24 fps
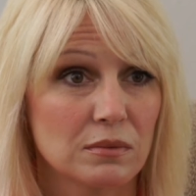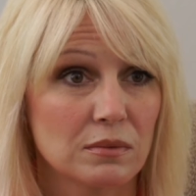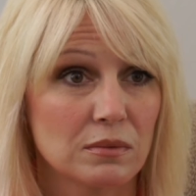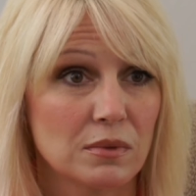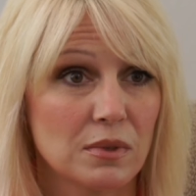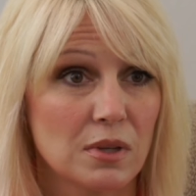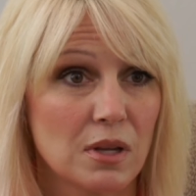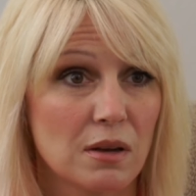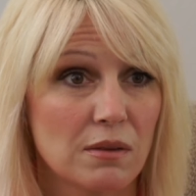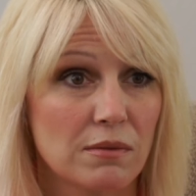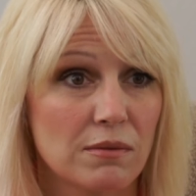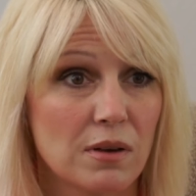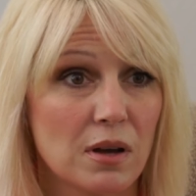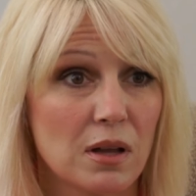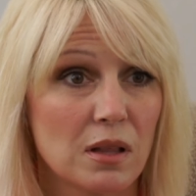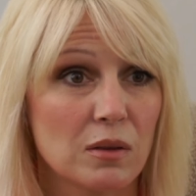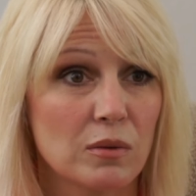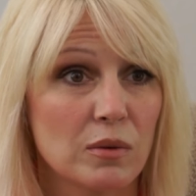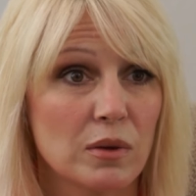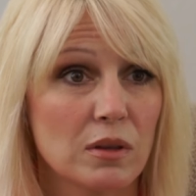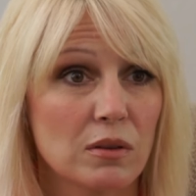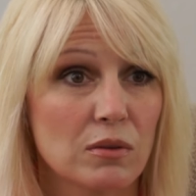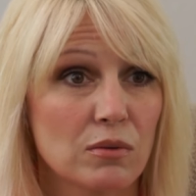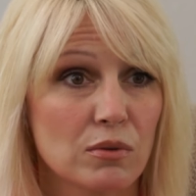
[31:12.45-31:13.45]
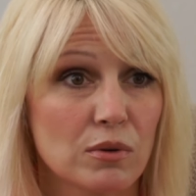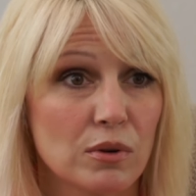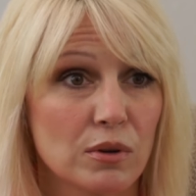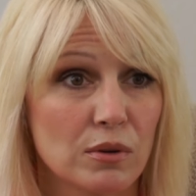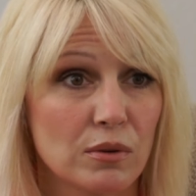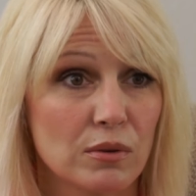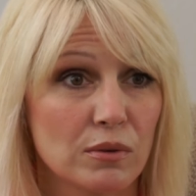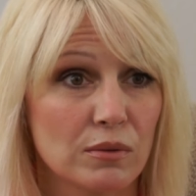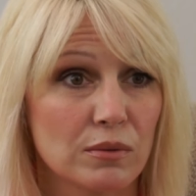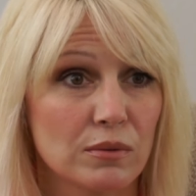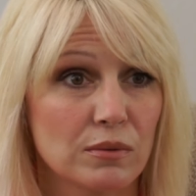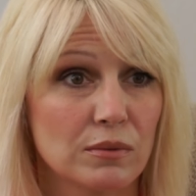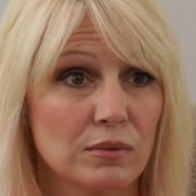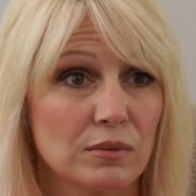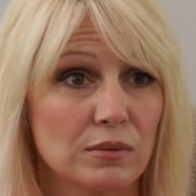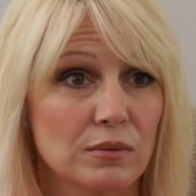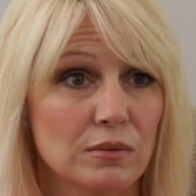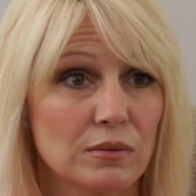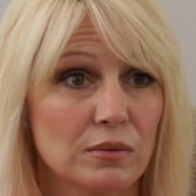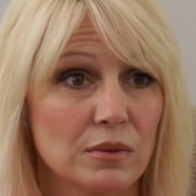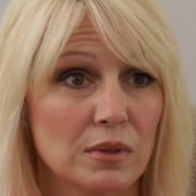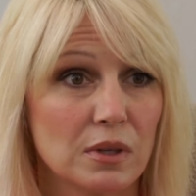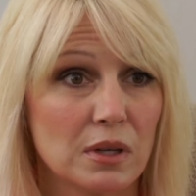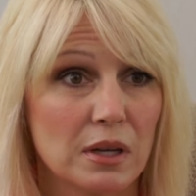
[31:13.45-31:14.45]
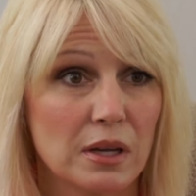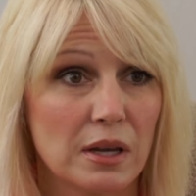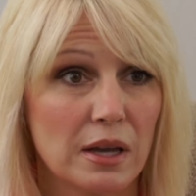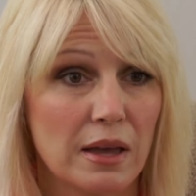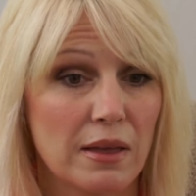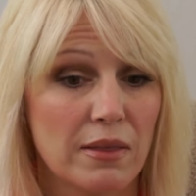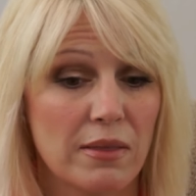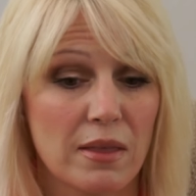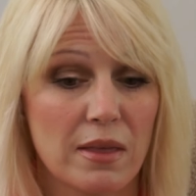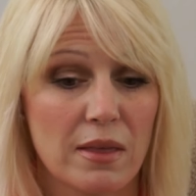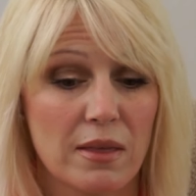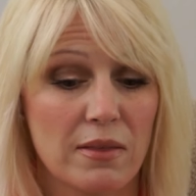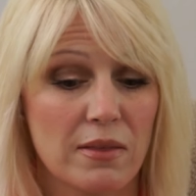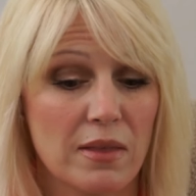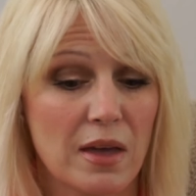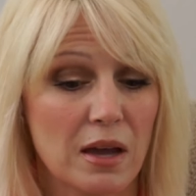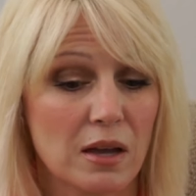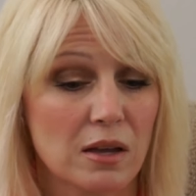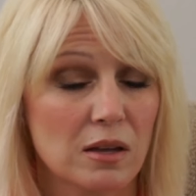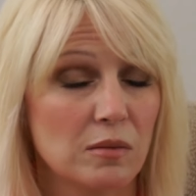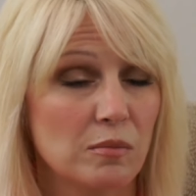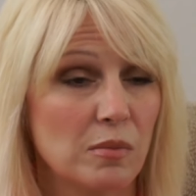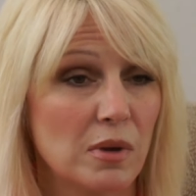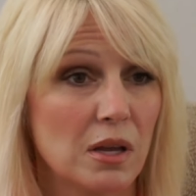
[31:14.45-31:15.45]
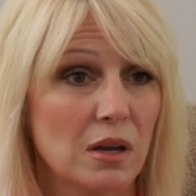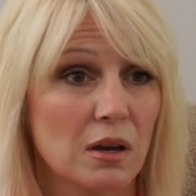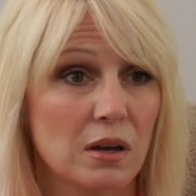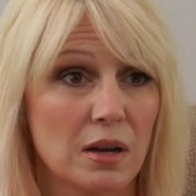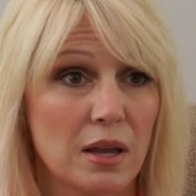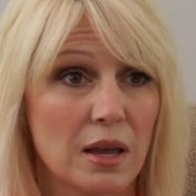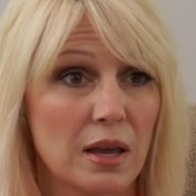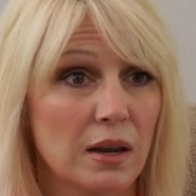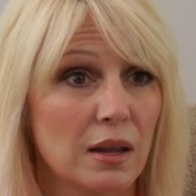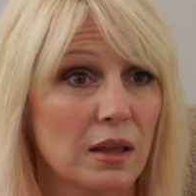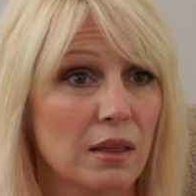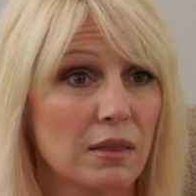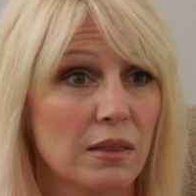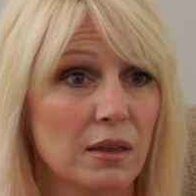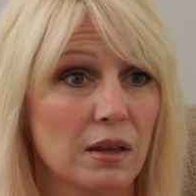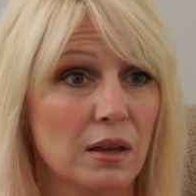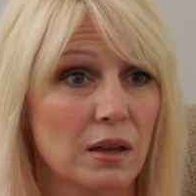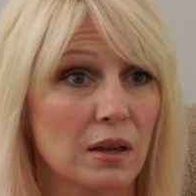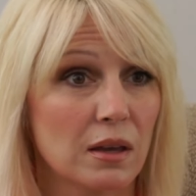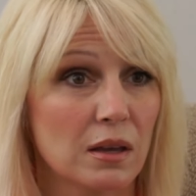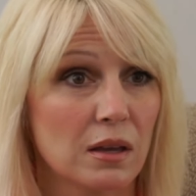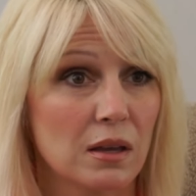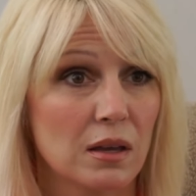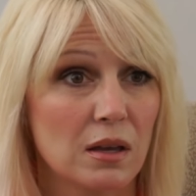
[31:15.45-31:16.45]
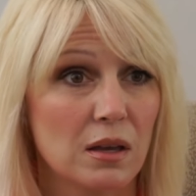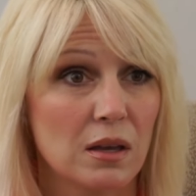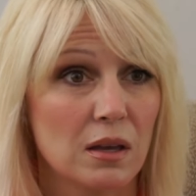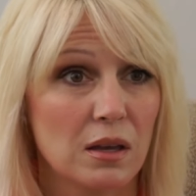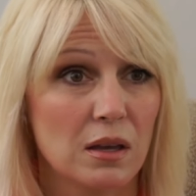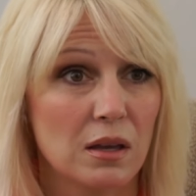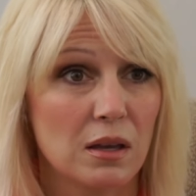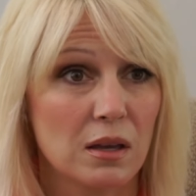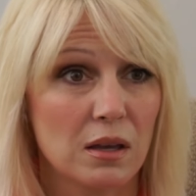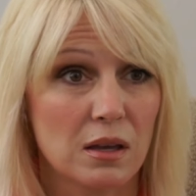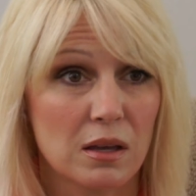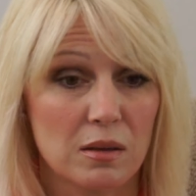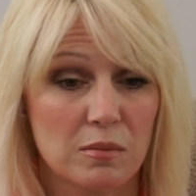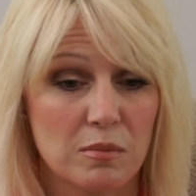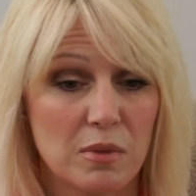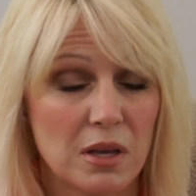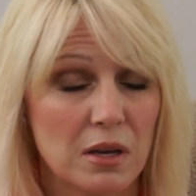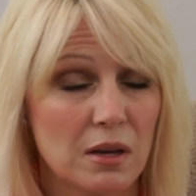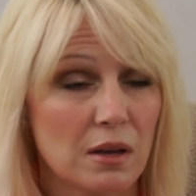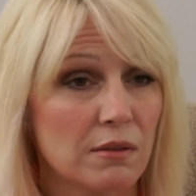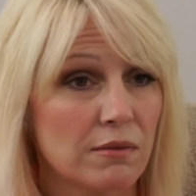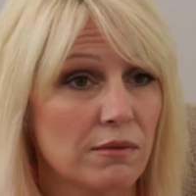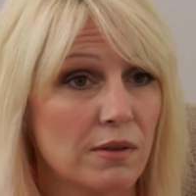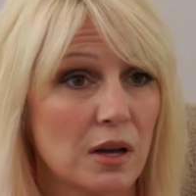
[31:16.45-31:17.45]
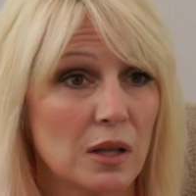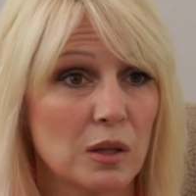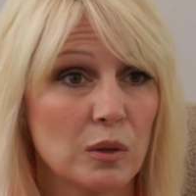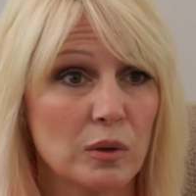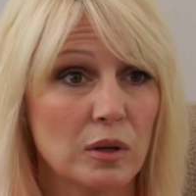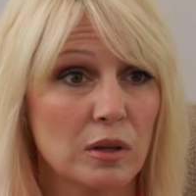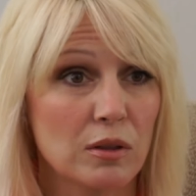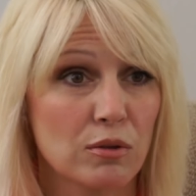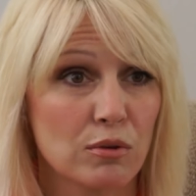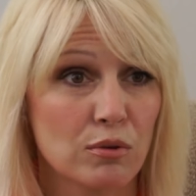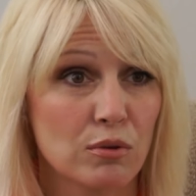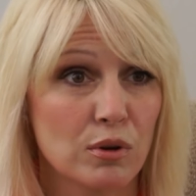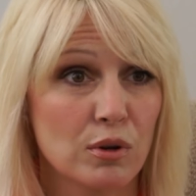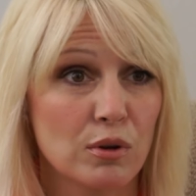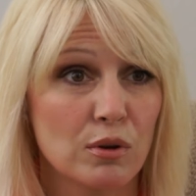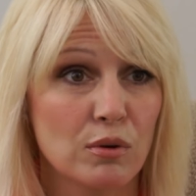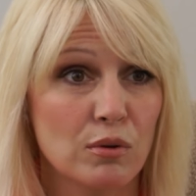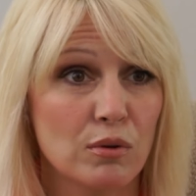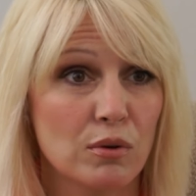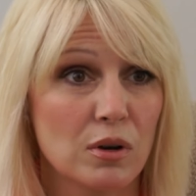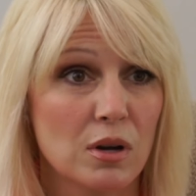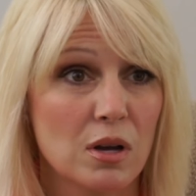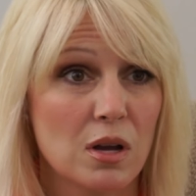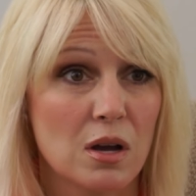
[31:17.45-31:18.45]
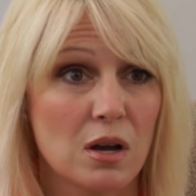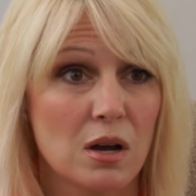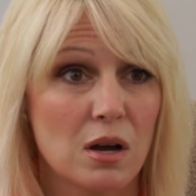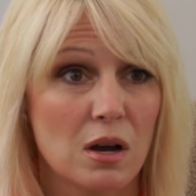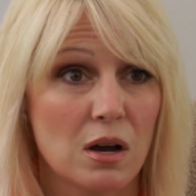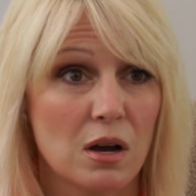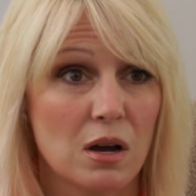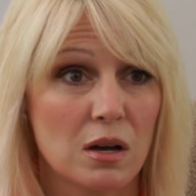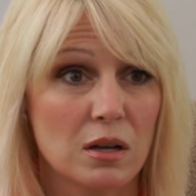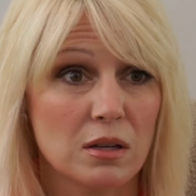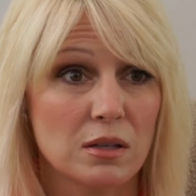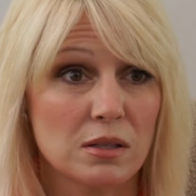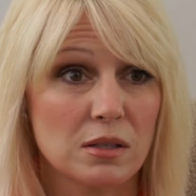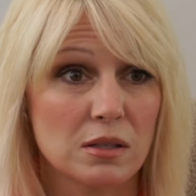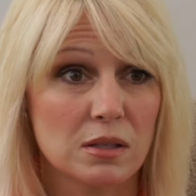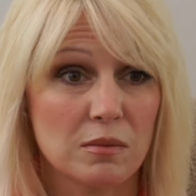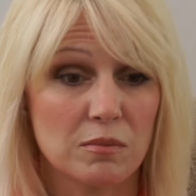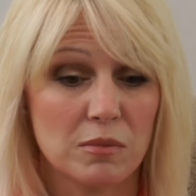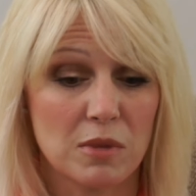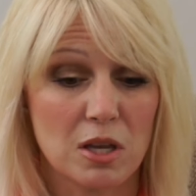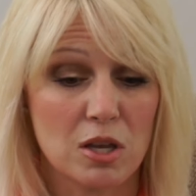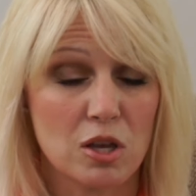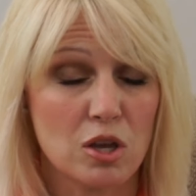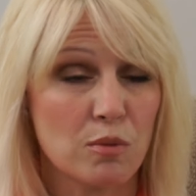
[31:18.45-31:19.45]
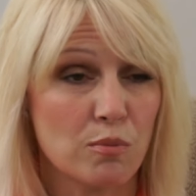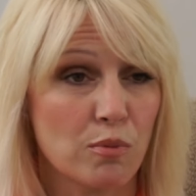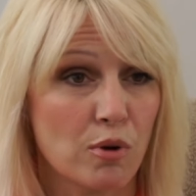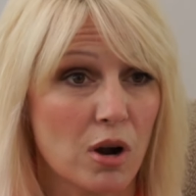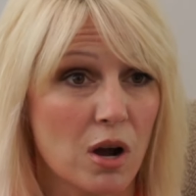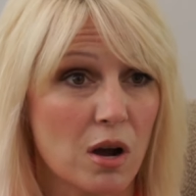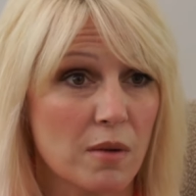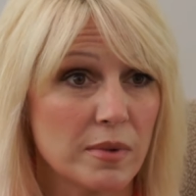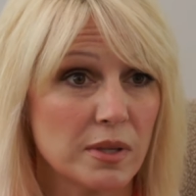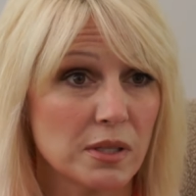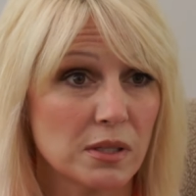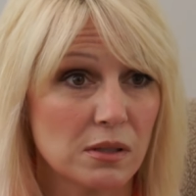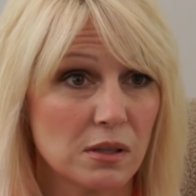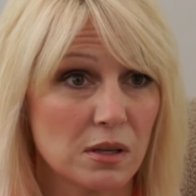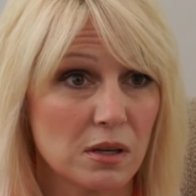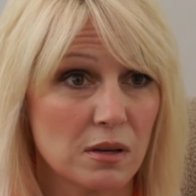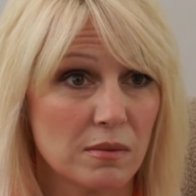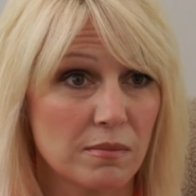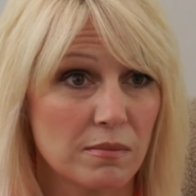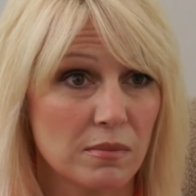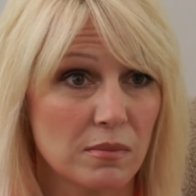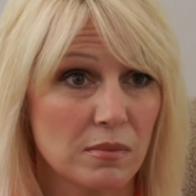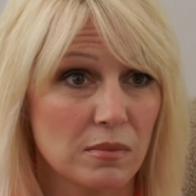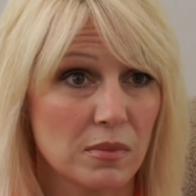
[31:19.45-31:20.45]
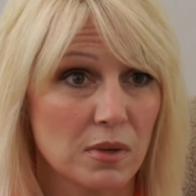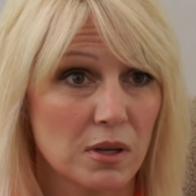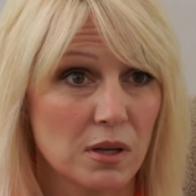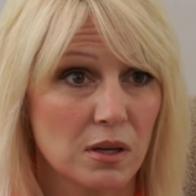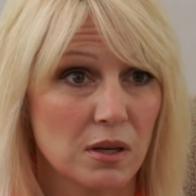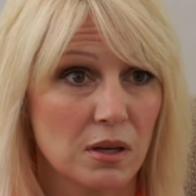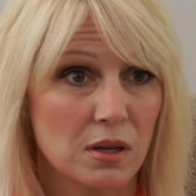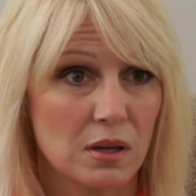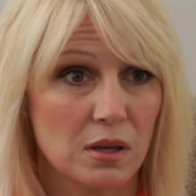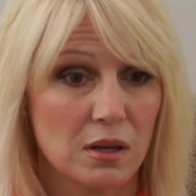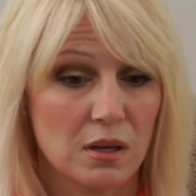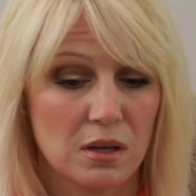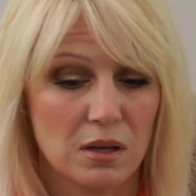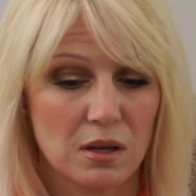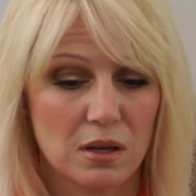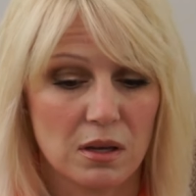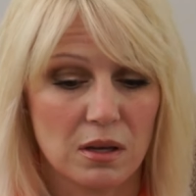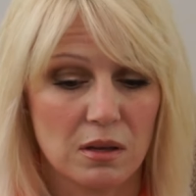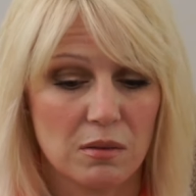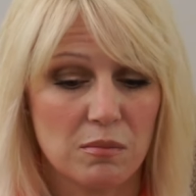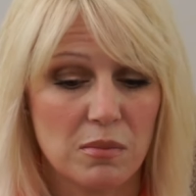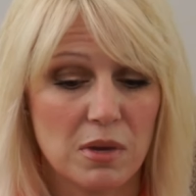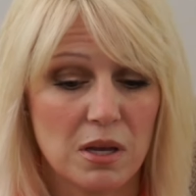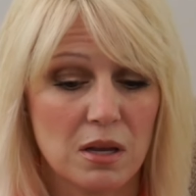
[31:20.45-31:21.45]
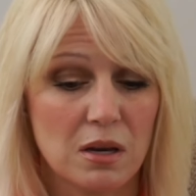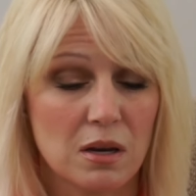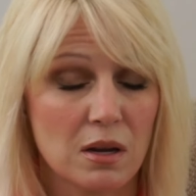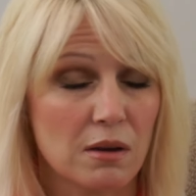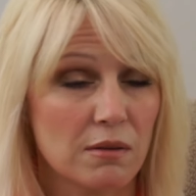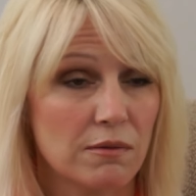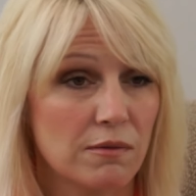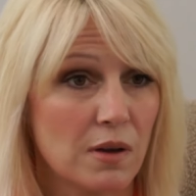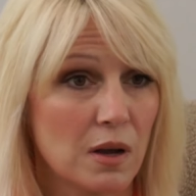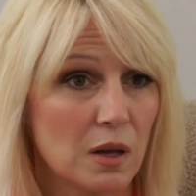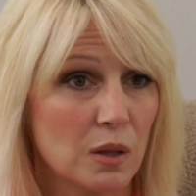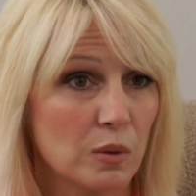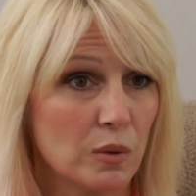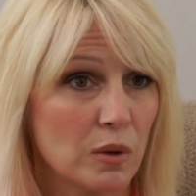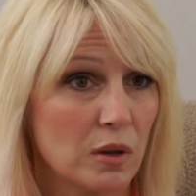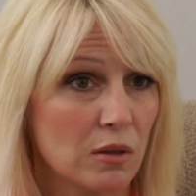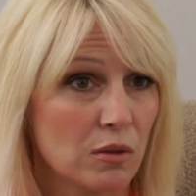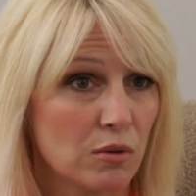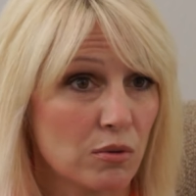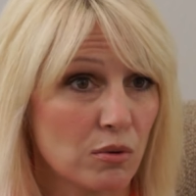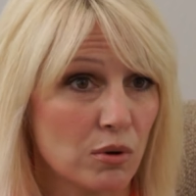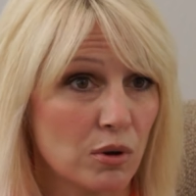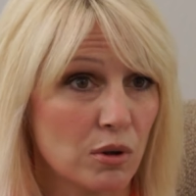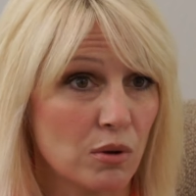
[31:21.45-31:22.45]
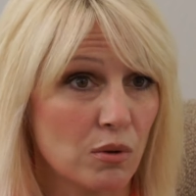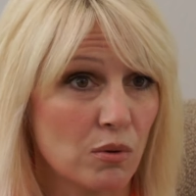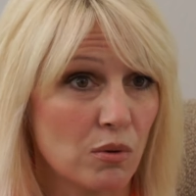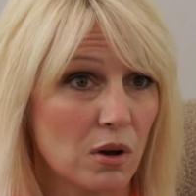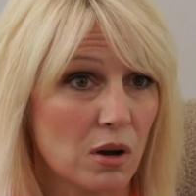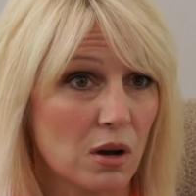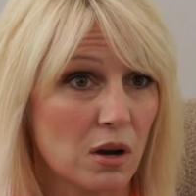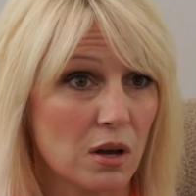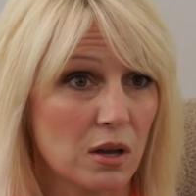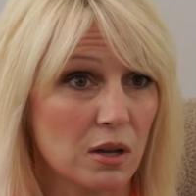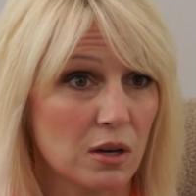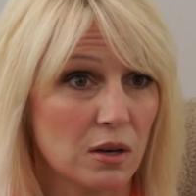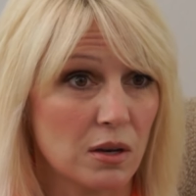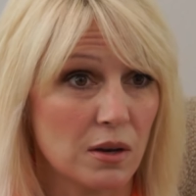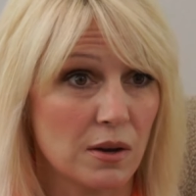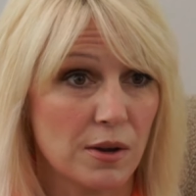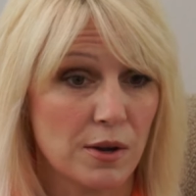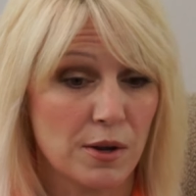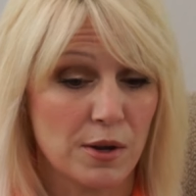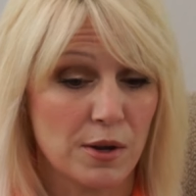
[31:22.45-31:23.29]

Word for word: Not following through. And that could be on anything. It could be not following through on something you promised them. It could be not following through on